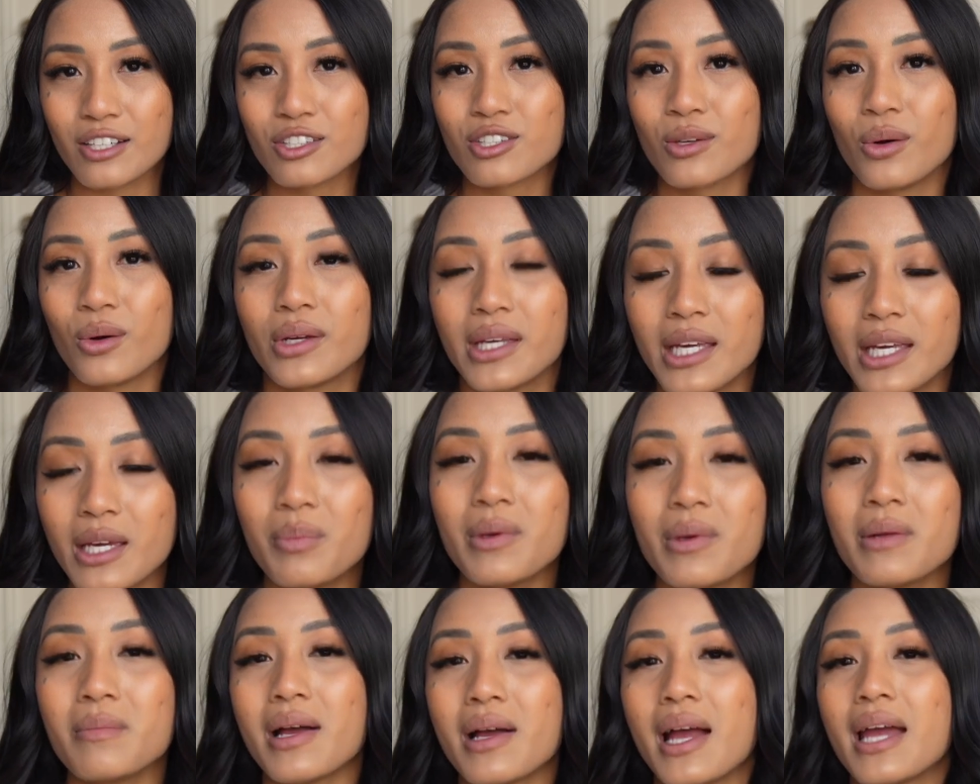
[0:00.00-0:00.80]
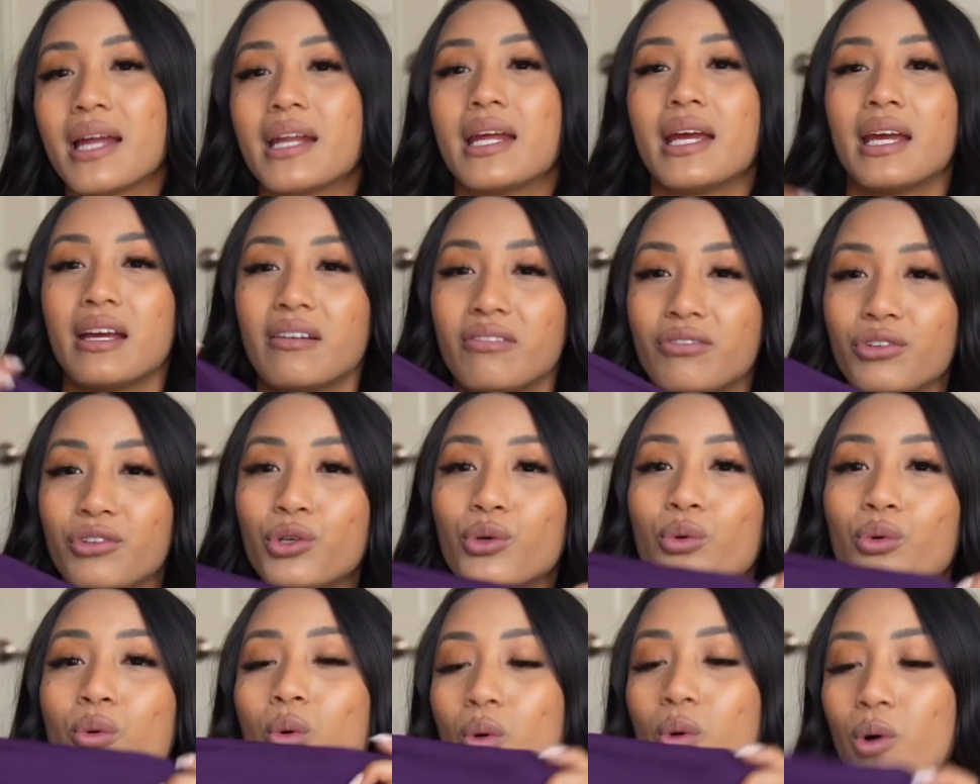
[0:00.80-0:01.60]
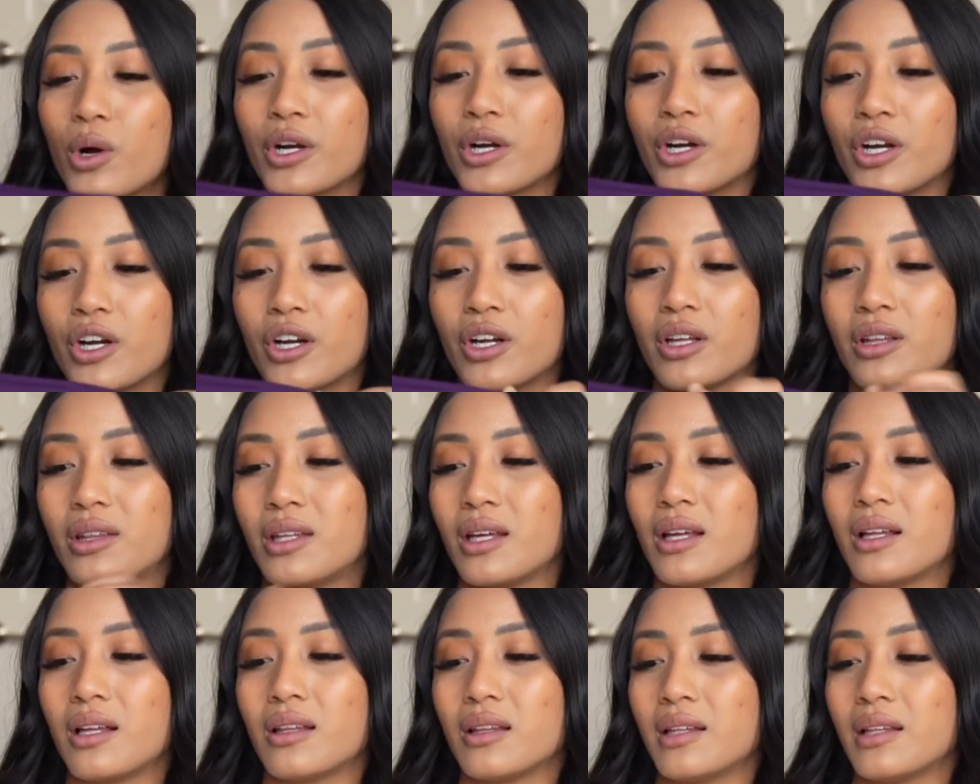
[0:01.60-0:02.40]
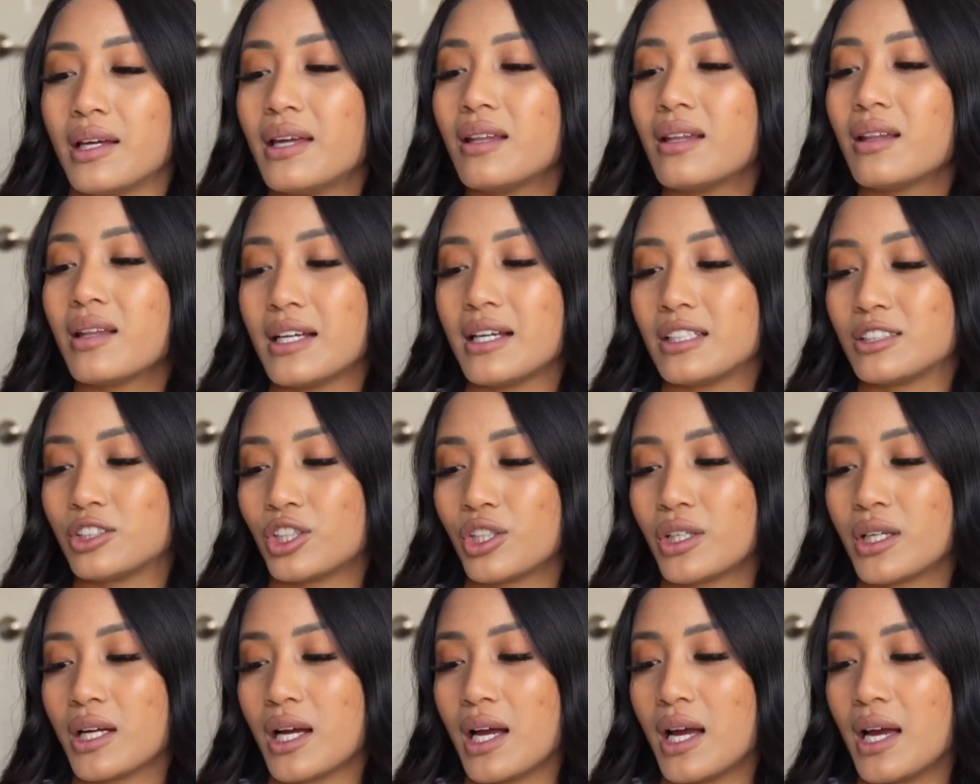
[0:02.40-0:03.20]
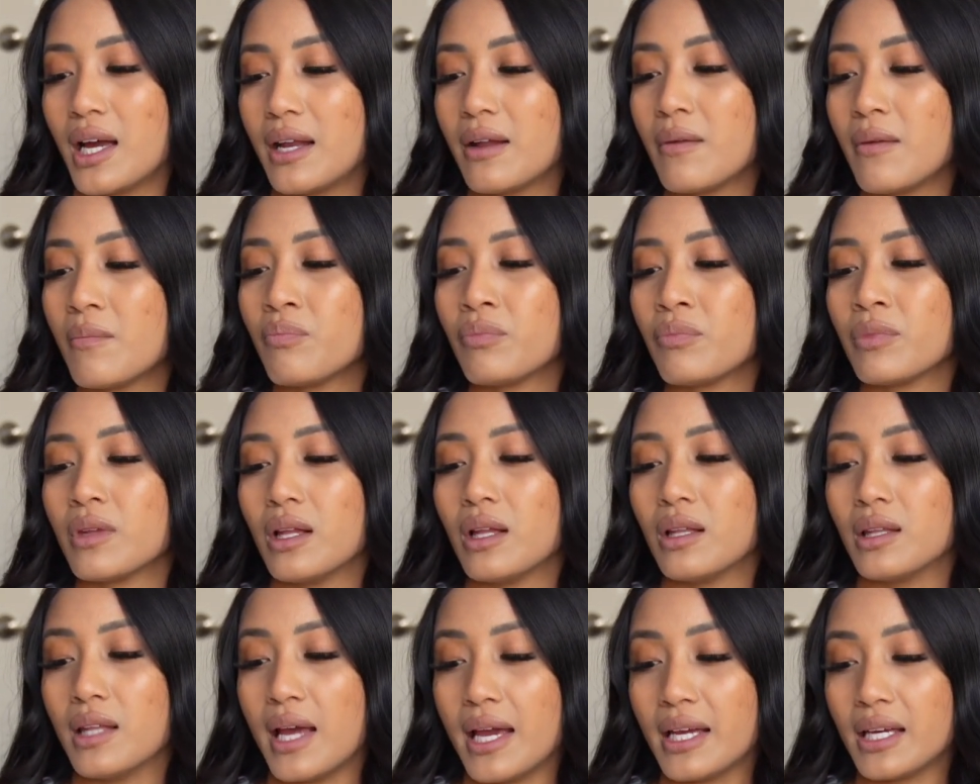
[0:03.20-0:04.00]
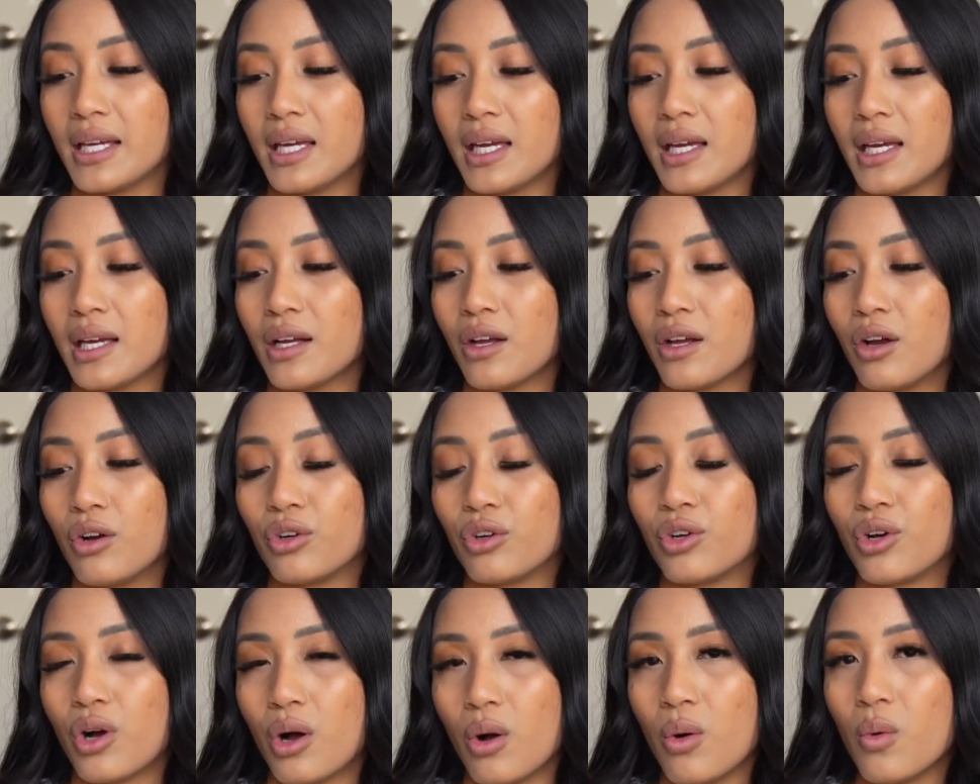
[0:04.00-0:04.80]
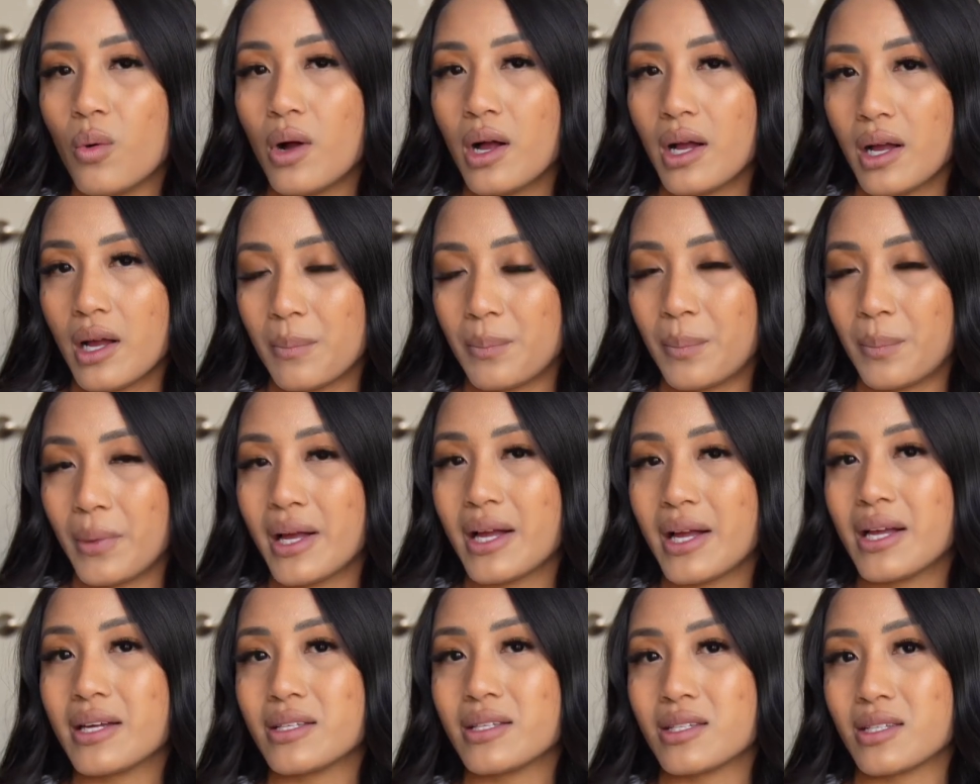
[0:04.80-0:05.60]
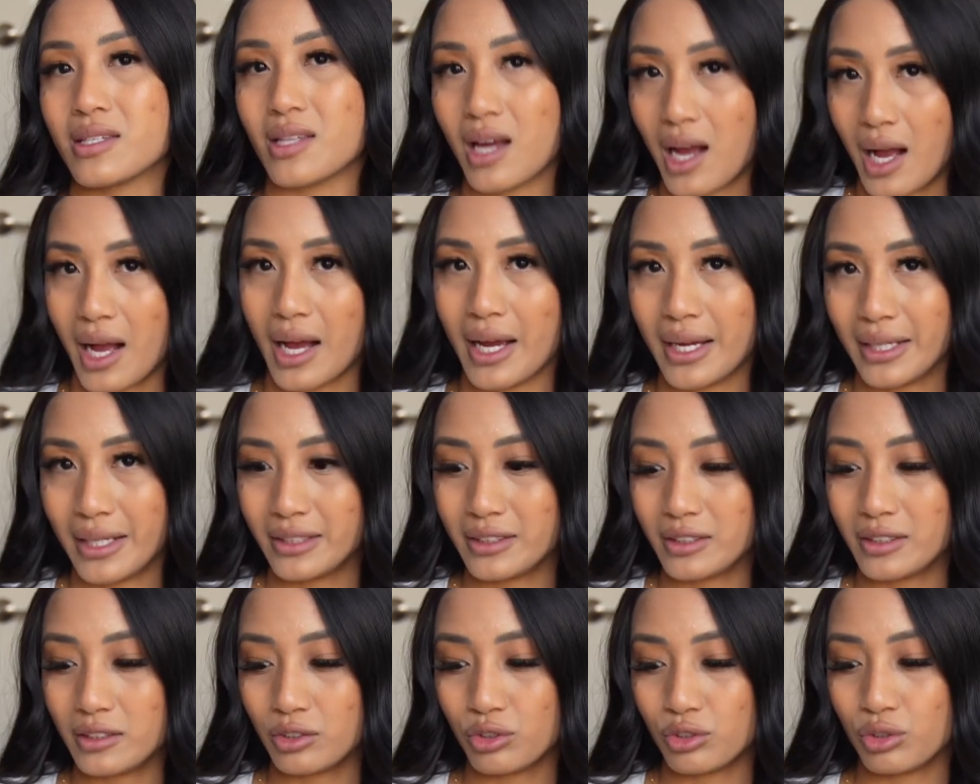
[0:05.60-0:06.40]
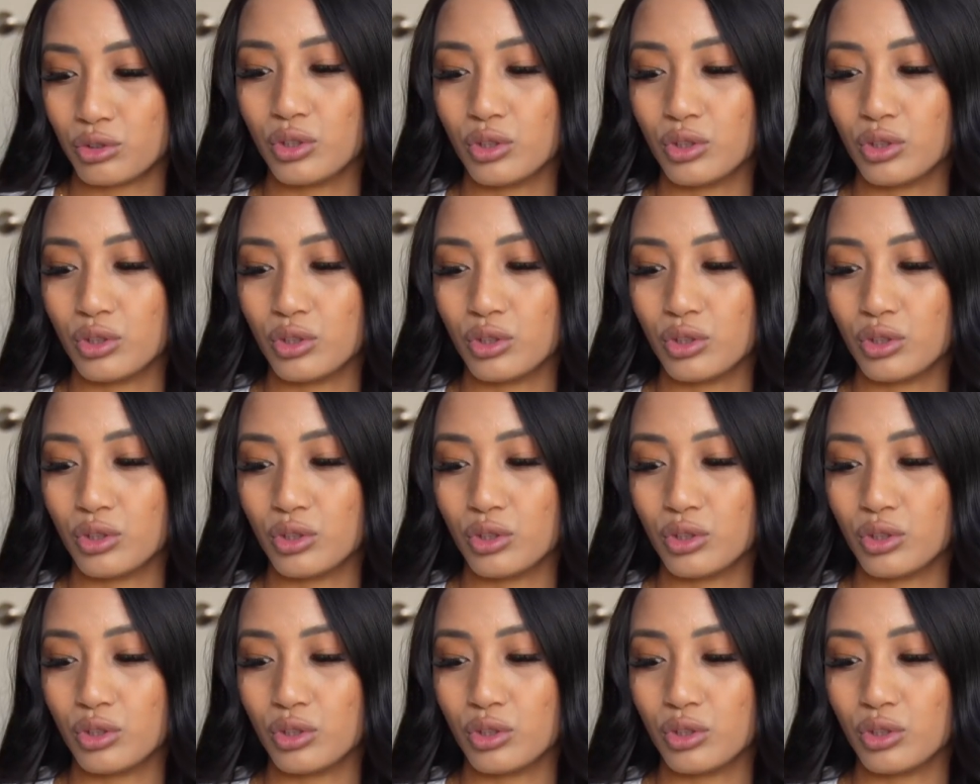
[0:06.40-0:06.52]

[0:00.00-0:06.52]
So keep in mind, if you order the Lit Laser Cut legging, go up a size.